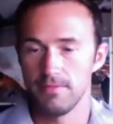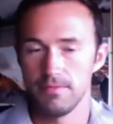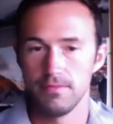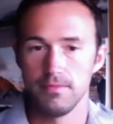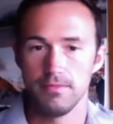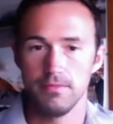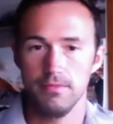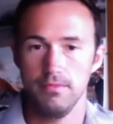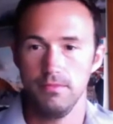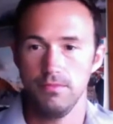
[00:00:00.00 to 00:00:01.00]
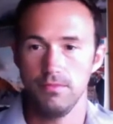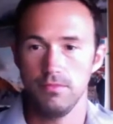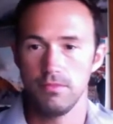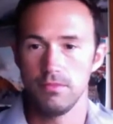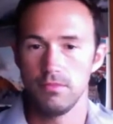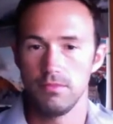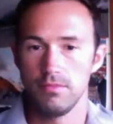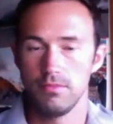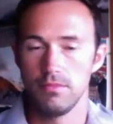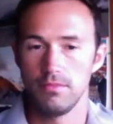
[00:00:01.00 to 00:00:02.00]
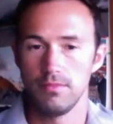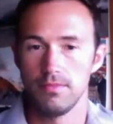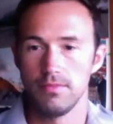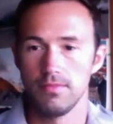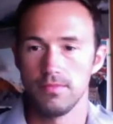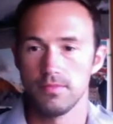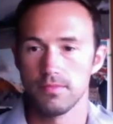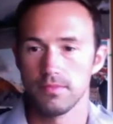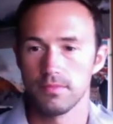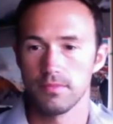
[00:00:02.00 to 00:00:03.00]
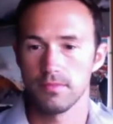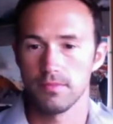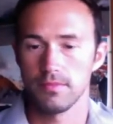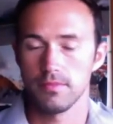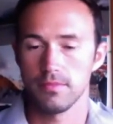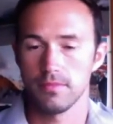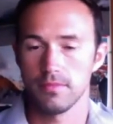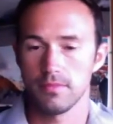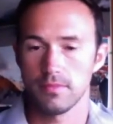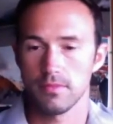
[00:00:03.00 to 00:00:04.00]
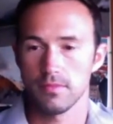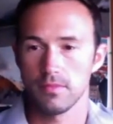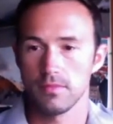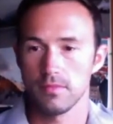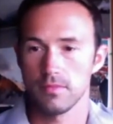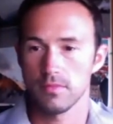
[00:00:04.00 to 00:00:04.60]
No one is speaking in this clip.